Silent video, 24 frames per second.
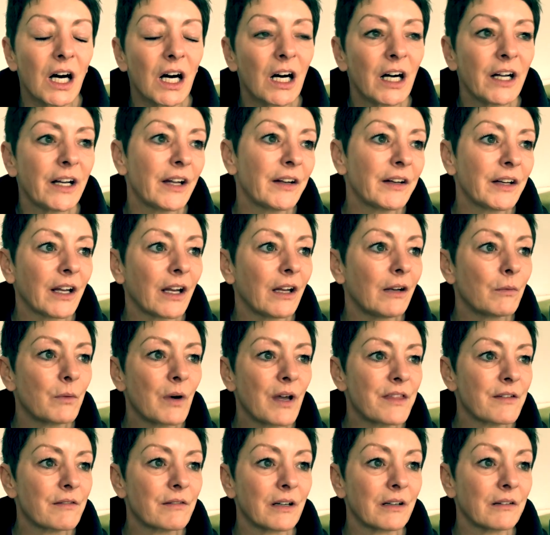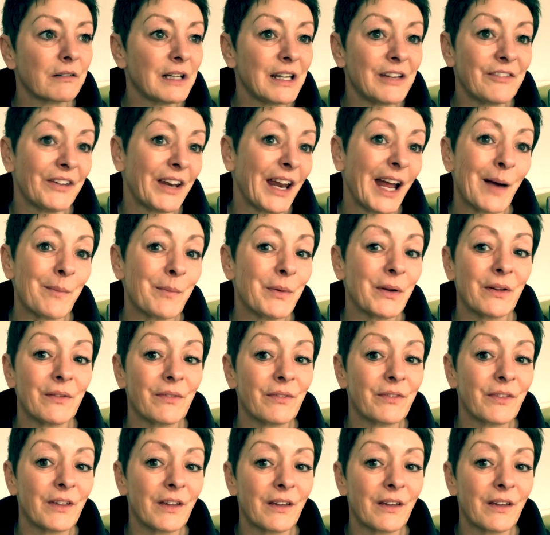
I don't know whether it will even happen.